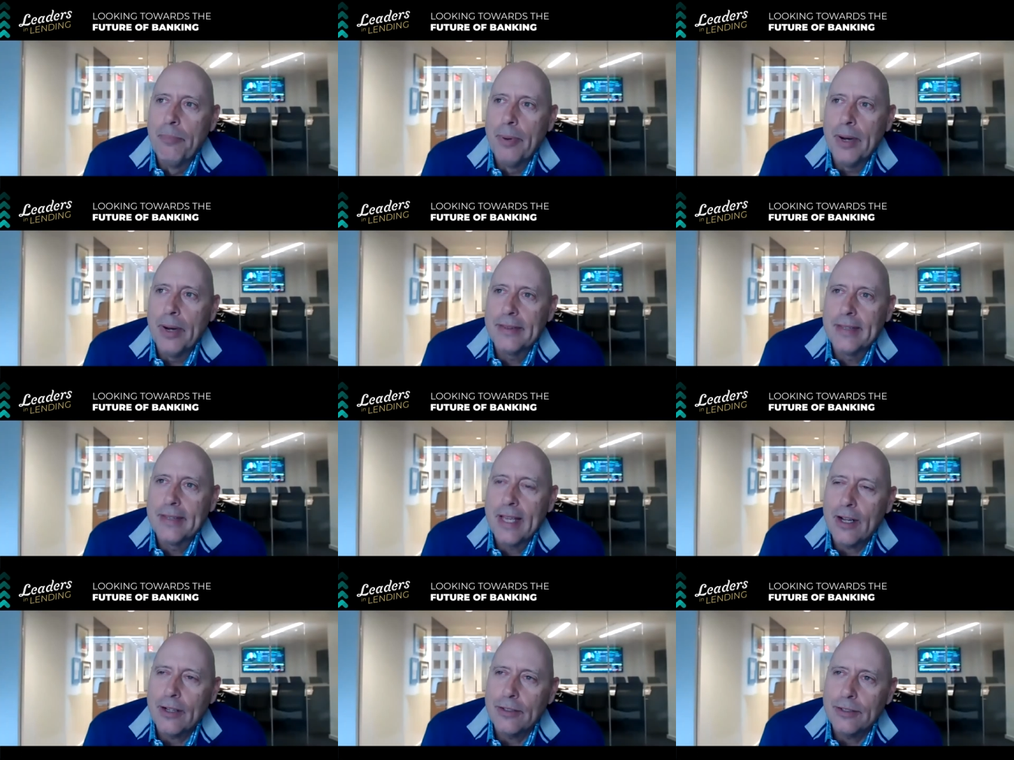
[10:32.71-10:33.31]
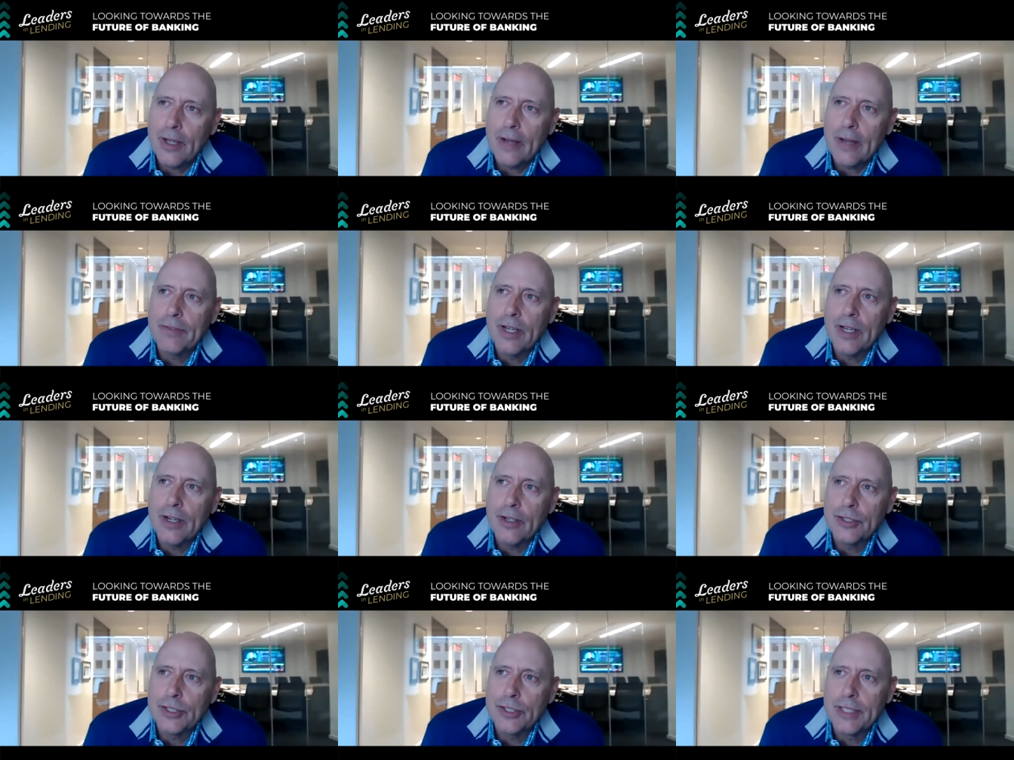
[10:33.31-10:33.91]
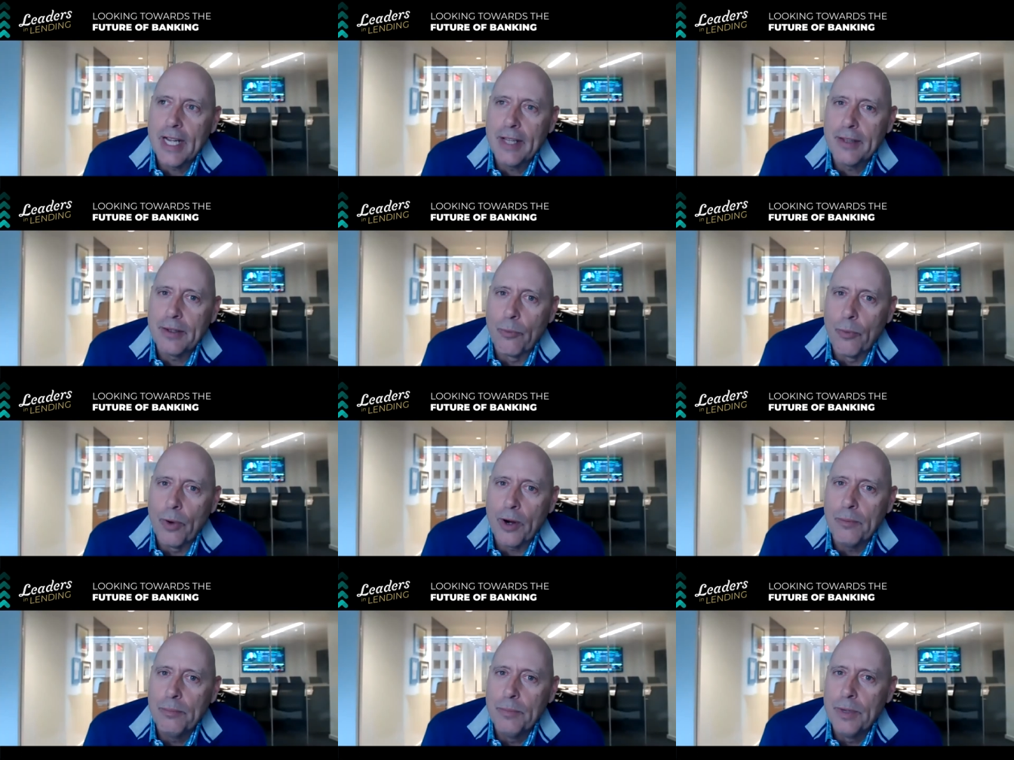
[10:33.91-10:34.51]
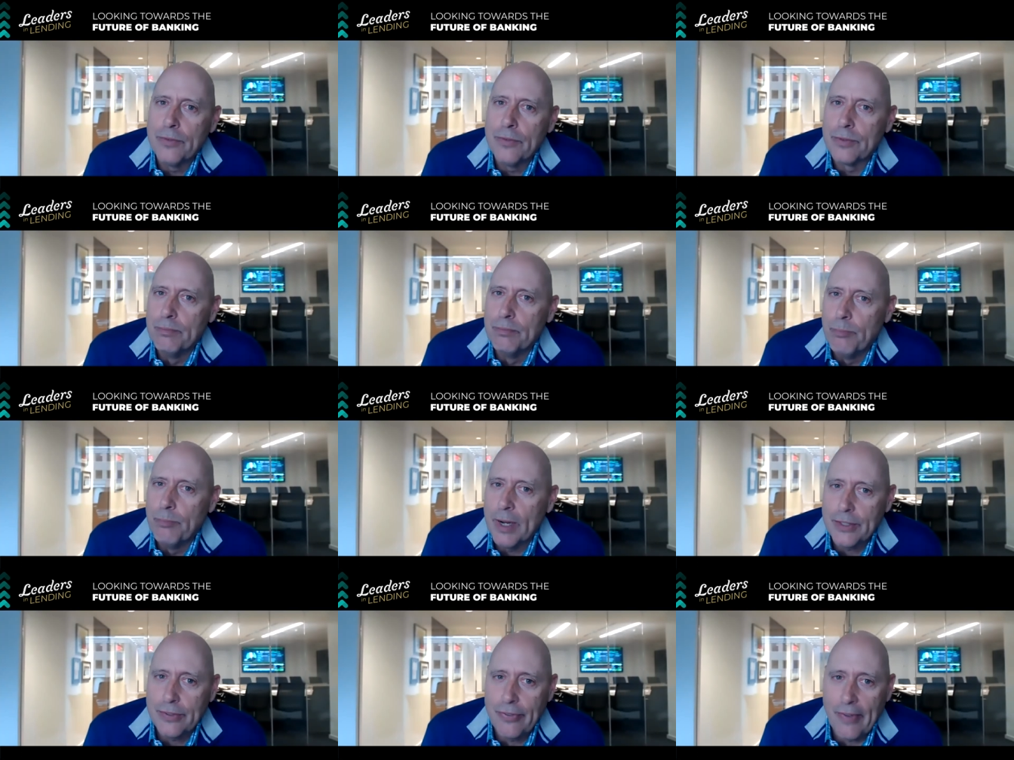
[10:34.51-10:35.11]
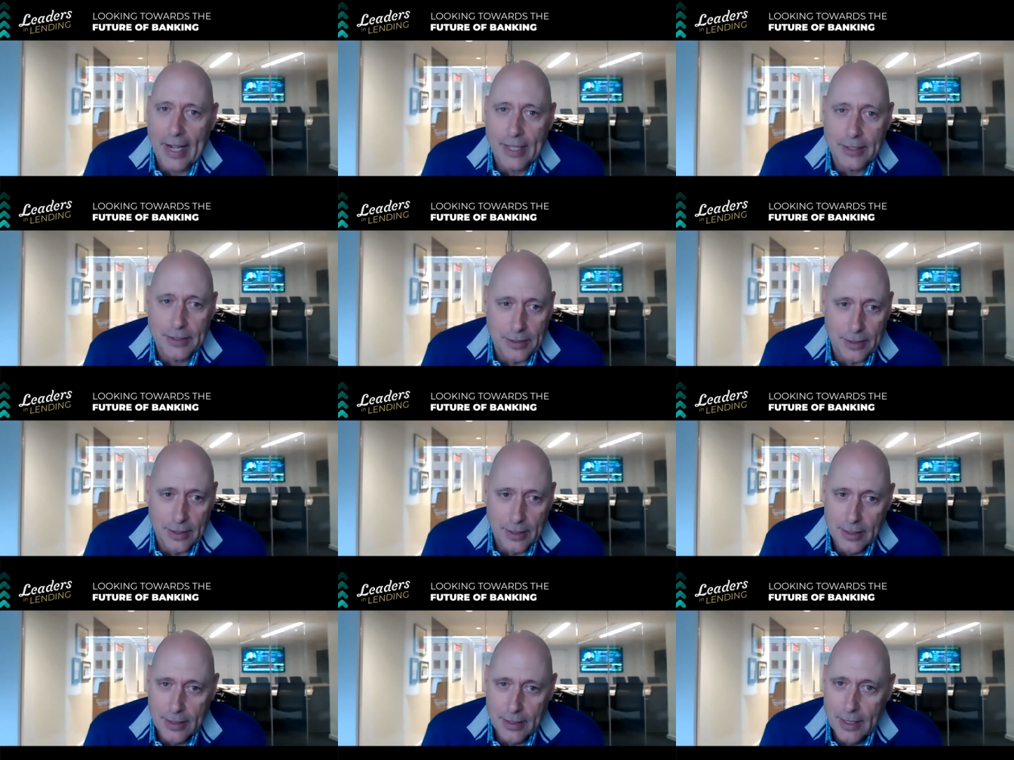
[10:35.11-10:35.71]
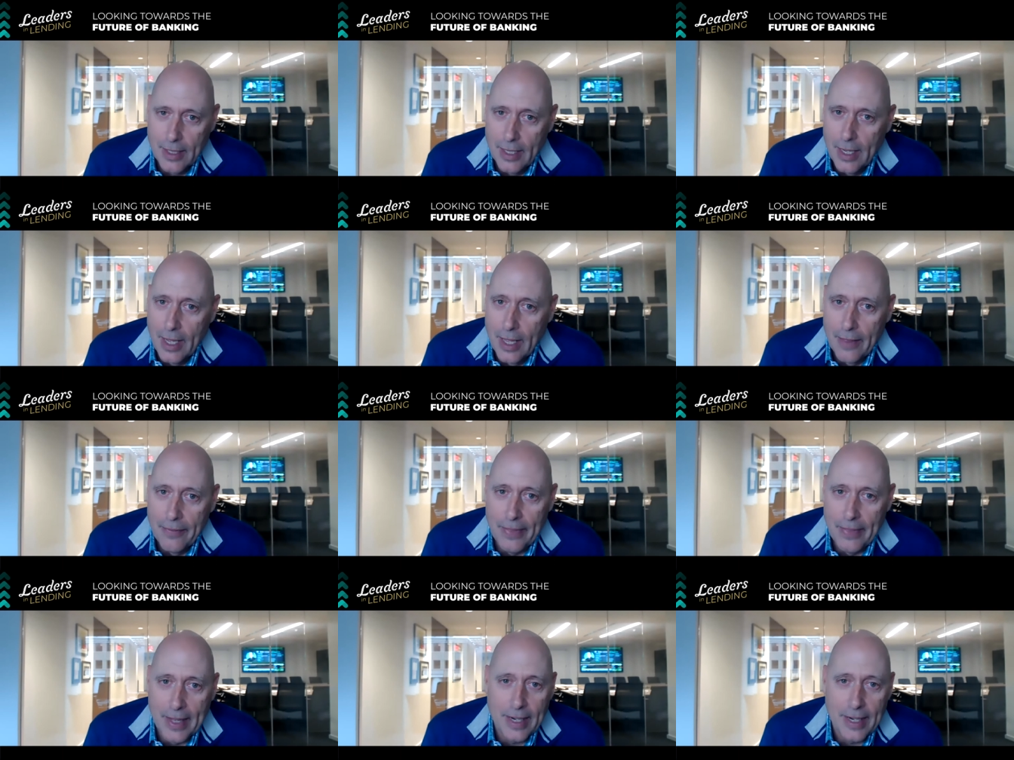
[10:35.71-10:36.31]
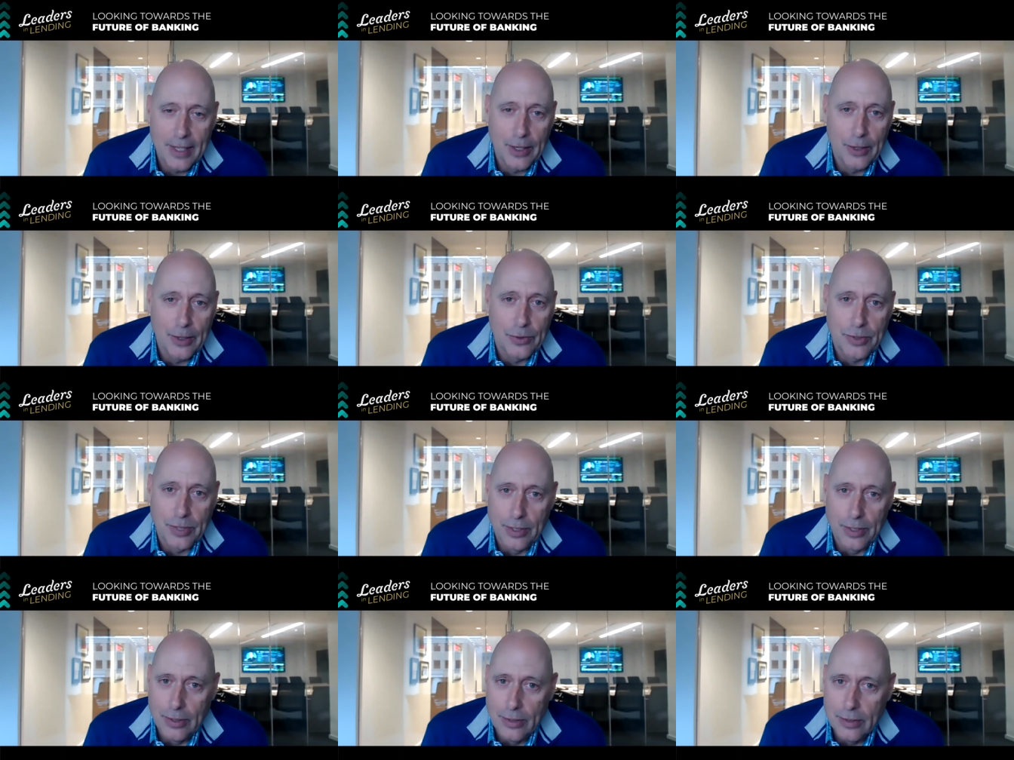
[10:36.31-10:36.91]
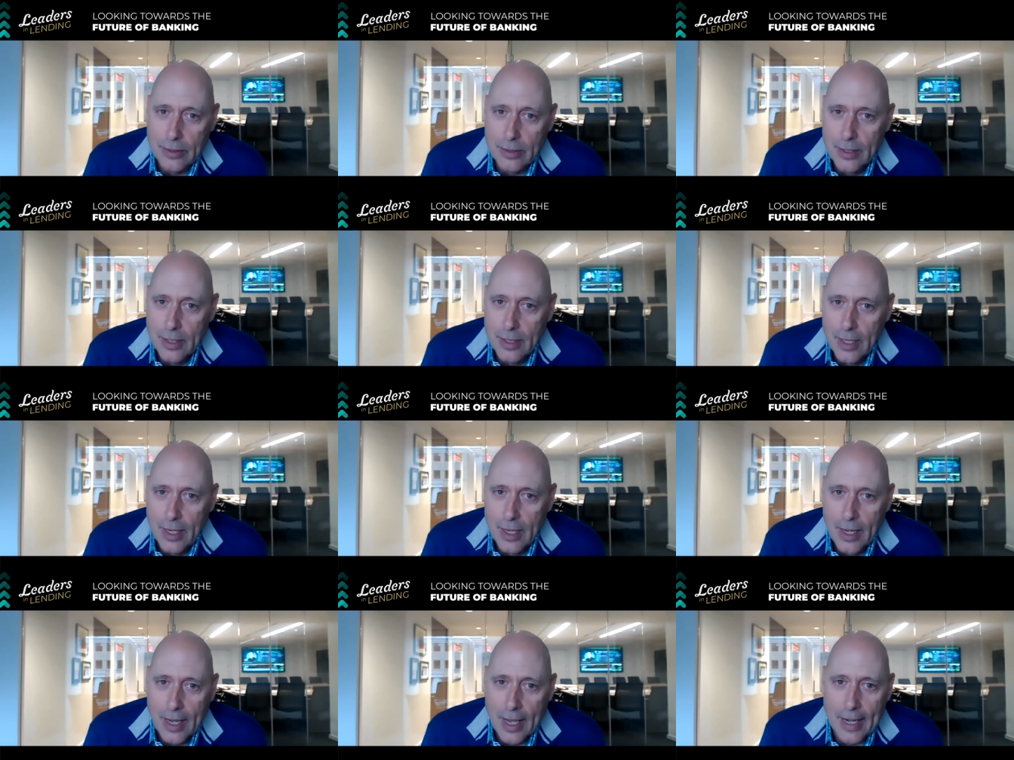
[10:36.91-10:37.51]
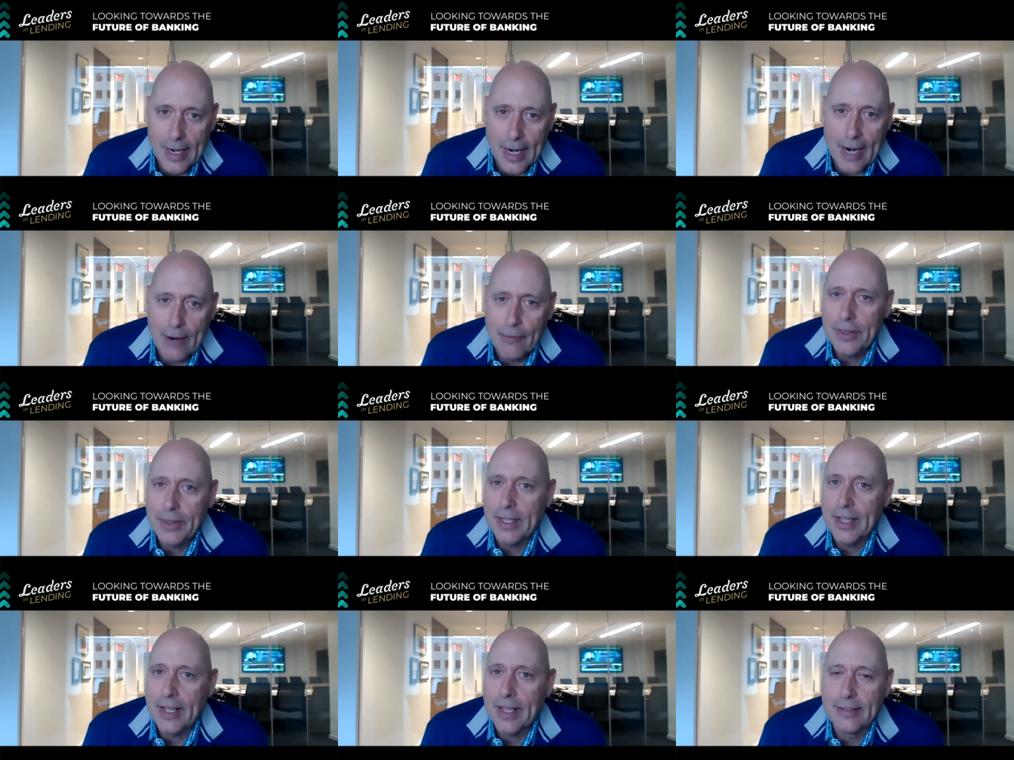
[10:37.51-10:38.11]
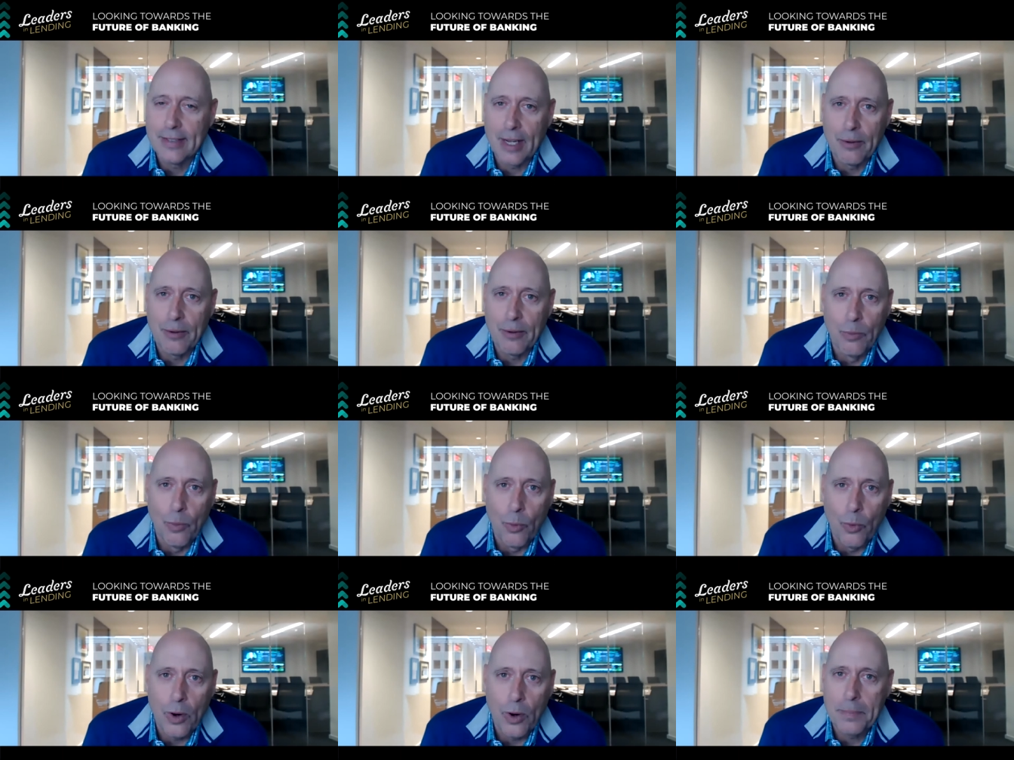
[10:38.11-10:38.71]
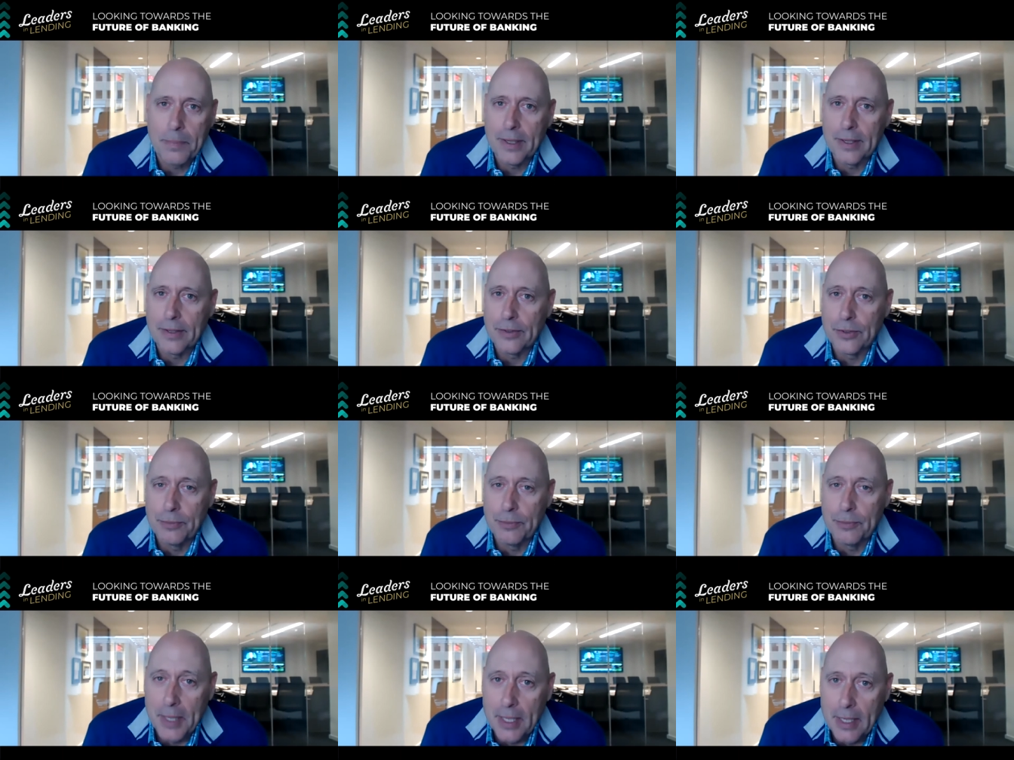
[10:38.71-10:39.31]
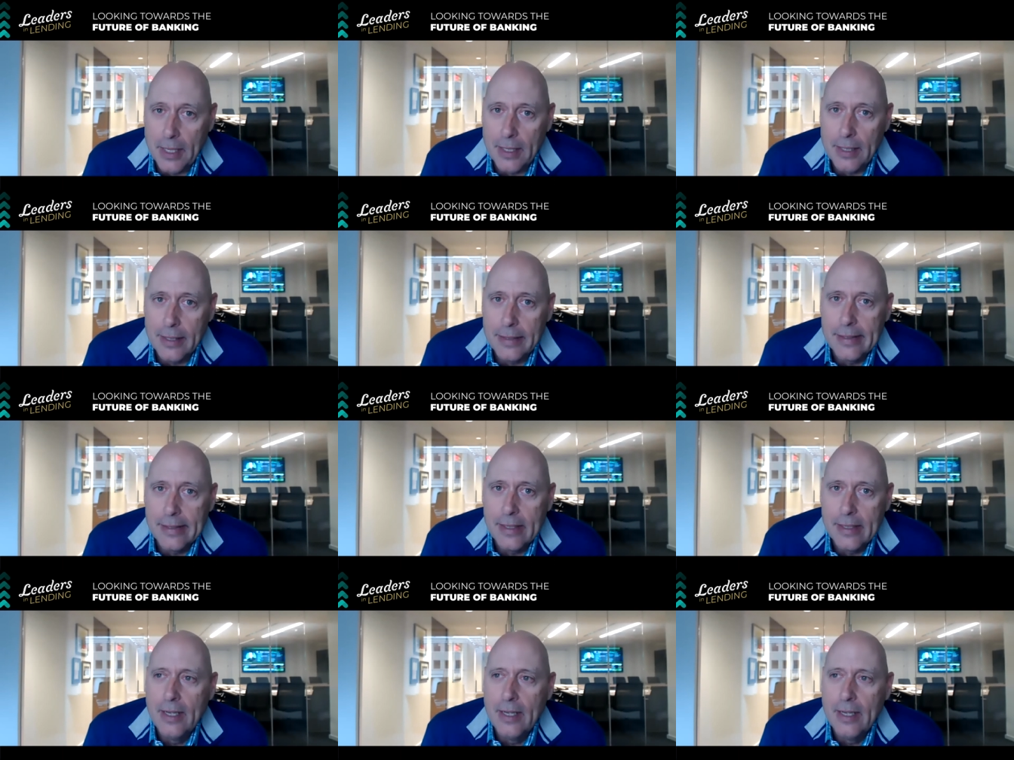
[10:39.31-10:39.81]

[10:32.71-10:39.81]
but they also have to understand the world moves much faster than it used to, and everything is at warp speed.